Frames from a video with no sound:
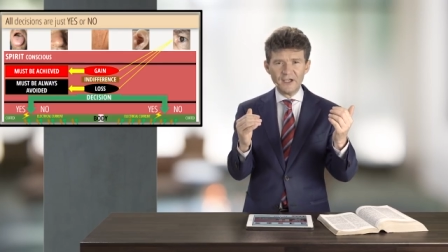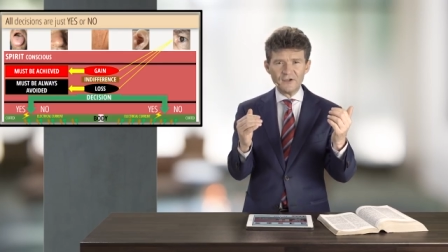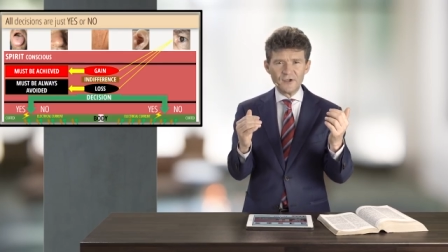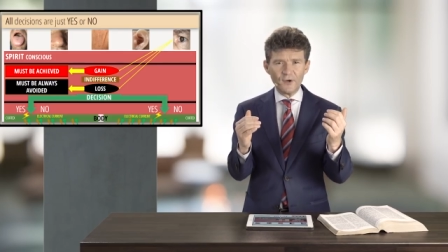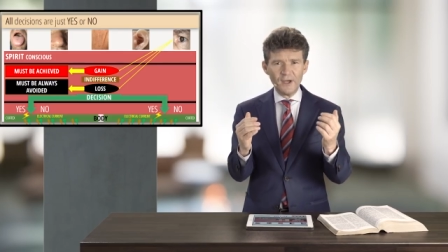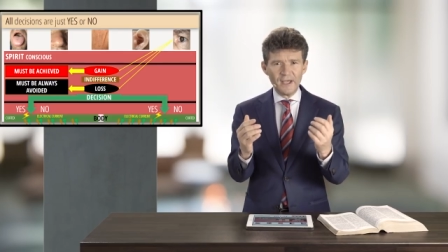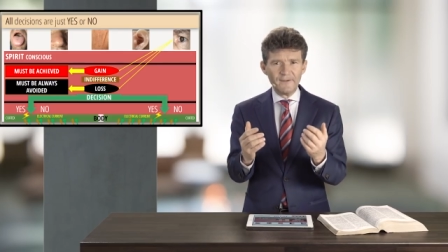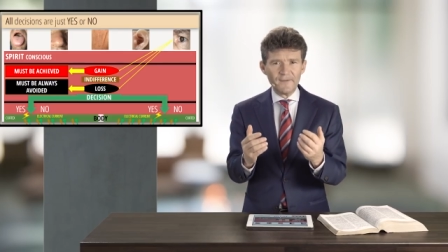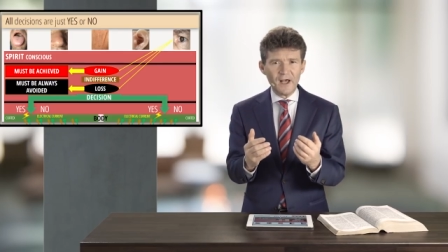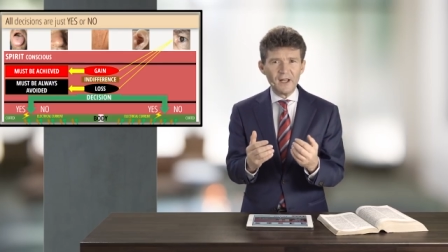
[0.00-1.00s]
So
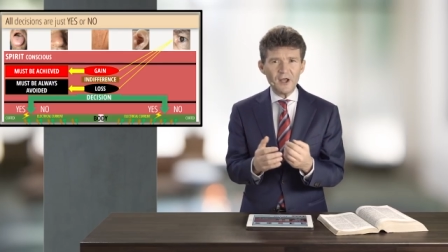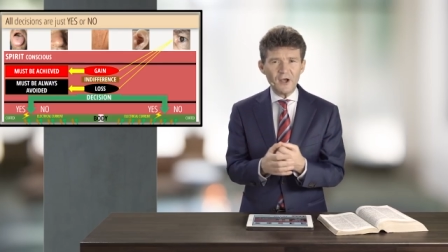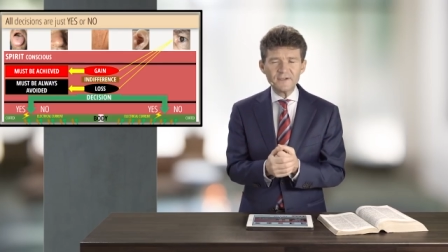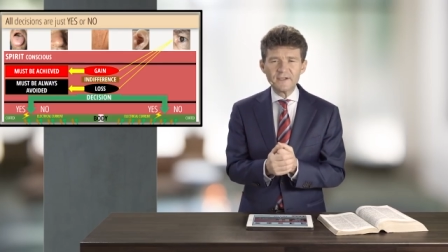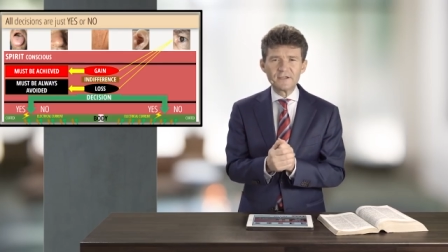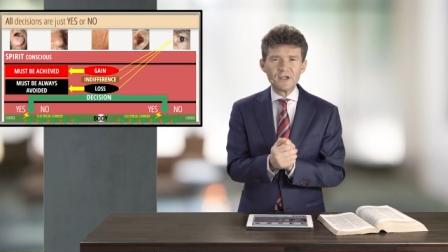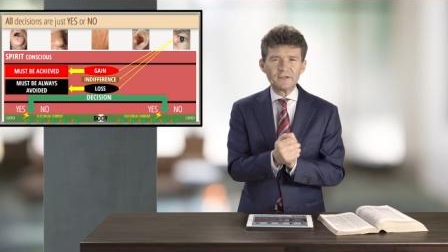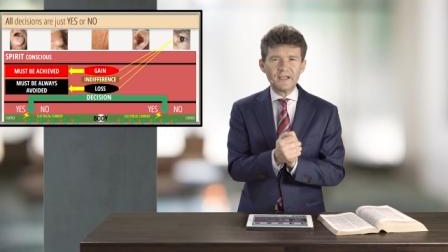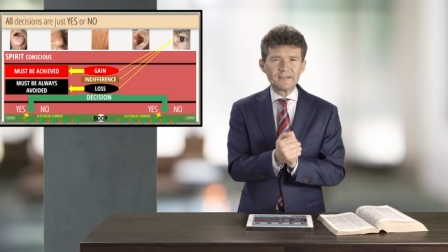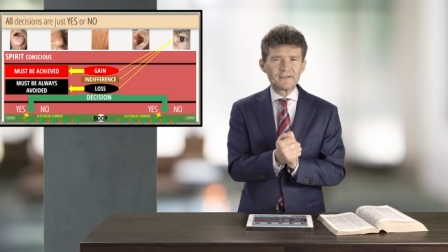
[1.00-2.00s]
a loss is
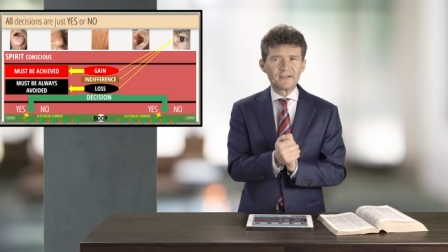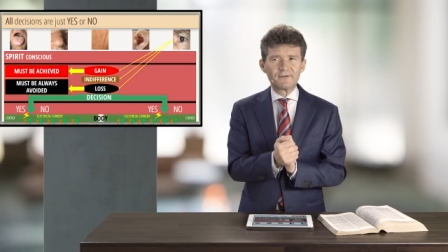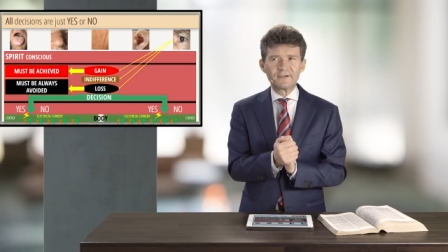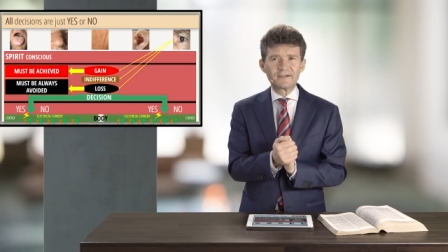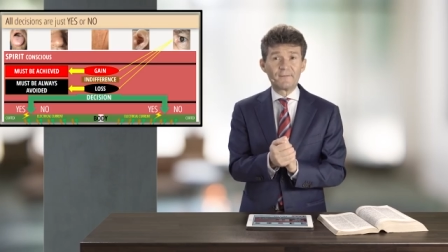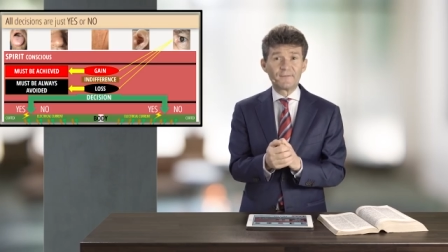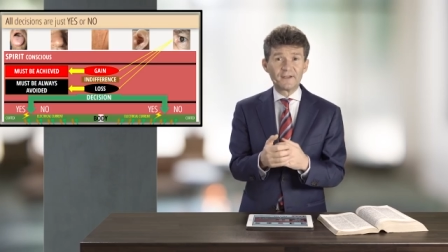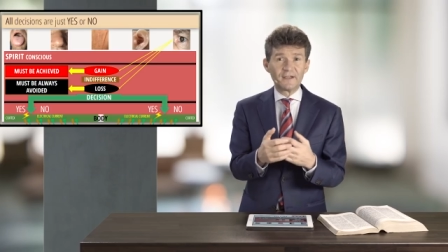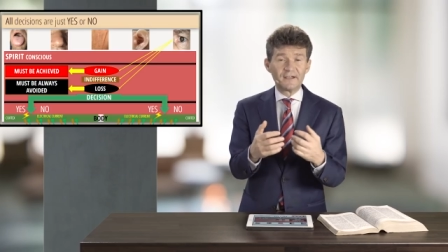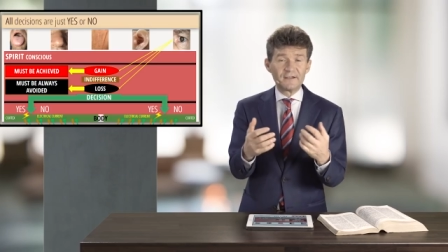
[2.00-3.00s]
not necessarily
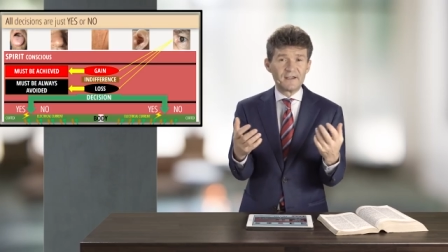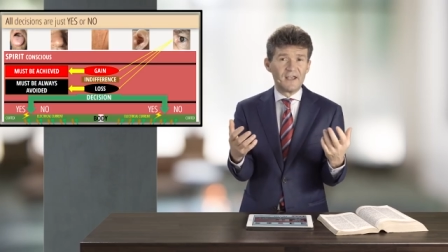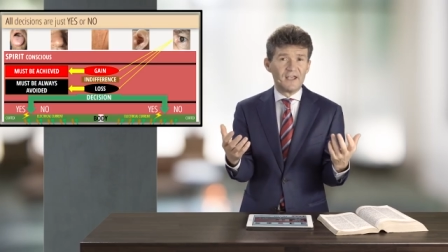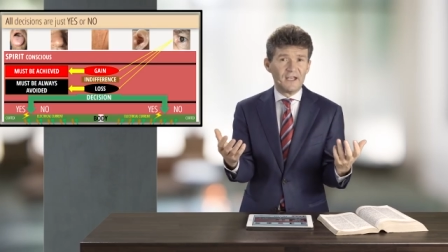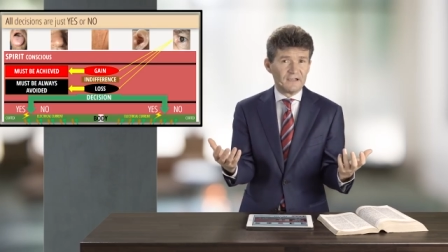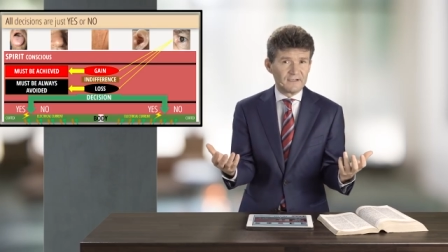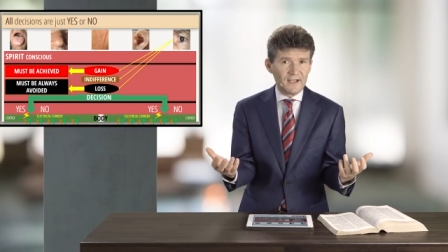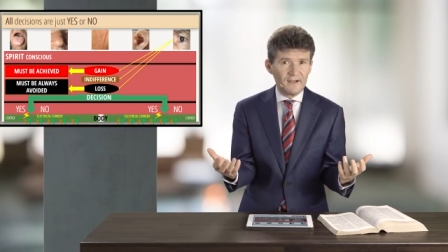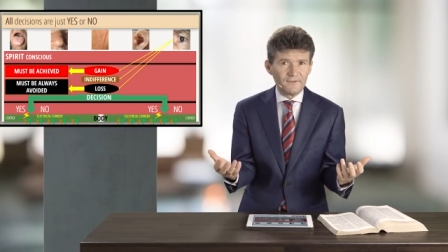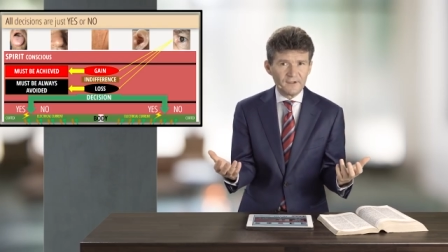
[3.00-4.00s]
something that is in
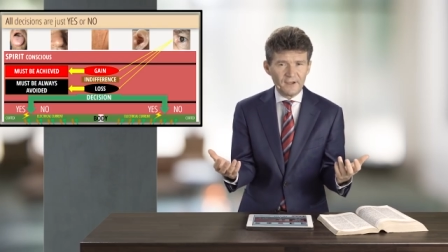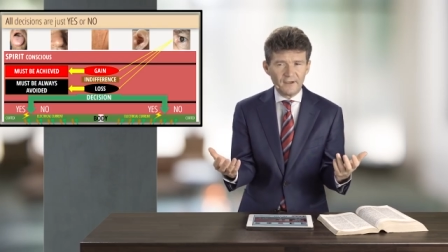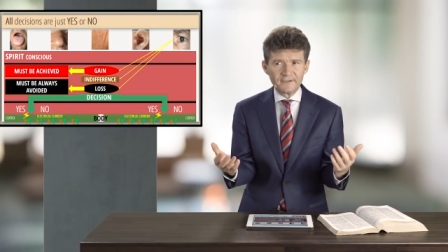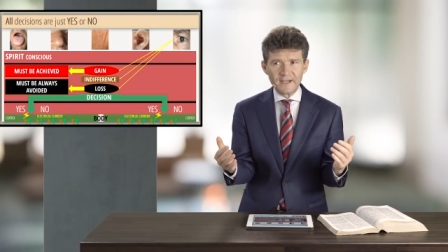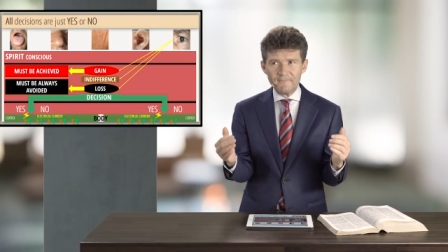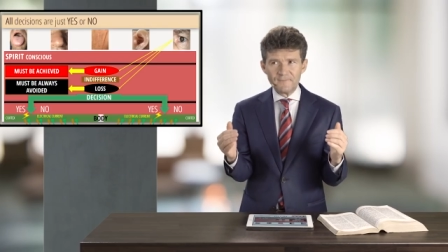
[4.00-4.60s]
itself a loss.